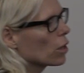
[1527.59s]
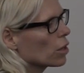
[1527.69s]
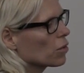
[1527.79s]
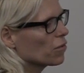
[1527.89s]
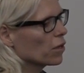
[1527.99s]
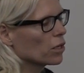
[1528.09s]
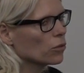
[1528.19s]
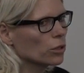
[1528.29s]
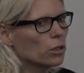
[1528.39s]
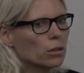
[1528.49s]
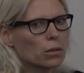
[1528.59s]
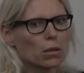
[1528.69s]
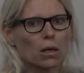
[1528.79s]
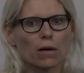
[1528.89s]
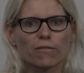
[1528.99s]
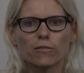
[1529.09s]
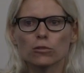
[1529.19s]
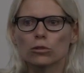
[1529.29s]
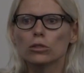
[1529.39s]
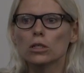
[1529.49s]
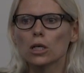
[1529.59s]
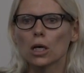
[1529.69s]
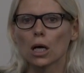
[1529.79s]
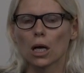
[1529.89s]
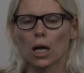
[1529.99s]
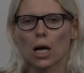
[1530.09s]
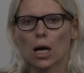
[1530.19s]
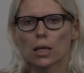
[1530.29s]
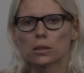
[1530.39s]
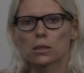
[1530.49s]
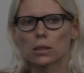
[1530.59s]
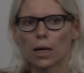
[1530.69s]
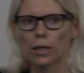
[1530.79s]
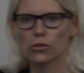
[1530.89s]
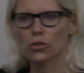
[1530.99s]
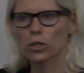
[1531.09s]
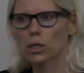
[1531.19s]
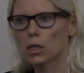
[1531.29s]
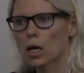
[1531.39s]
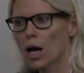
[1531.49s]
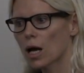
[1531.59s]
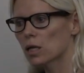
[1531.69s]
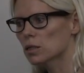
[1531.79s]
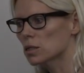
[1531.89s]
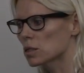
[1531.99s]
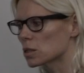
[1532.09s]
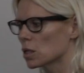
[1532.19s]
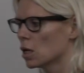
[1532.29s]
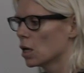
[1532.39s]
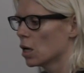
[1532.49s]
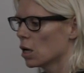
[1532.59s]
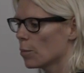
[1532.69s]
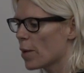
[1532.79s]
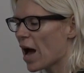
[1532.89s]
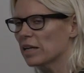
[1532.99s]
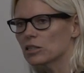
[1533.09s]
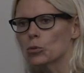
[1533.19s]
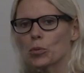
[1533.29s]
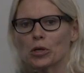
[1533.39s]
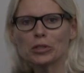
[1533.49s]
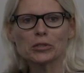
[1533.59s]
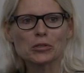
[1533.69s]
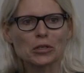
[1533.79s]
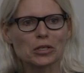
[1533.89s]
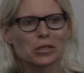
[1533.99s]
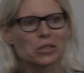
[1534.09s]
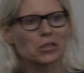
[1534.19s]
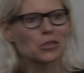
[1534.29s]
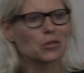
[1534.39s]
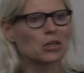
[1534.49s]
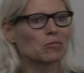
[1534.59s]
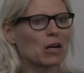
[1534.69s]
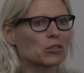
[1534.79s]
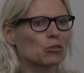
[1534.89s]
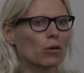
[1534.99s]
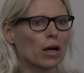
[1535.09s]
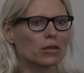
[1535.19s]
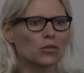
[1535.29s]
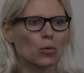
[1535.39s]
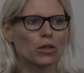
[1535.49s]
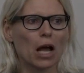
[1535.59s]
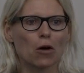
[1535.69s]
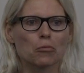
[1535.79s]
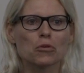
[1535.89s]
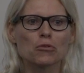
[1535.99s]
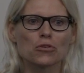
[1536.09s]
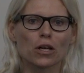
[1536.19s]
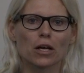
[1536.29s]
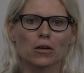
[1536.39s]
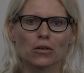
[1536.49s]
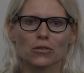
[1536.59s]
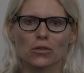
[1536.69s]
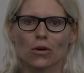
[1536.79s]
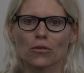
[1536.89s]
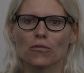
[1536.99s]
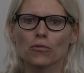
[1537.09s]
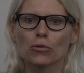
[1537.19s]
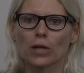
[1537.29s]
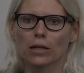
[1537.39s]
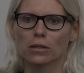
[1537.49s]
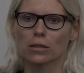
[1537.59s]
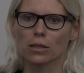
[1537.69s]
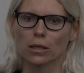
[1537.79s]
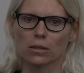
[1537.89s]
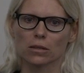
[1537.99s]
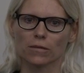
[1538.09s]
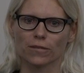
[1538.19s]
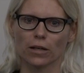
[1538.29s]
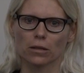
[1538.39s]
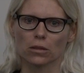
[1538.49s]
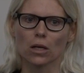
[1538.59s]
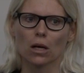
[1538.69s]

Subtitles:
with flavor of food and actually has bad experiences in restaurants with loud music, so the food actually tastes different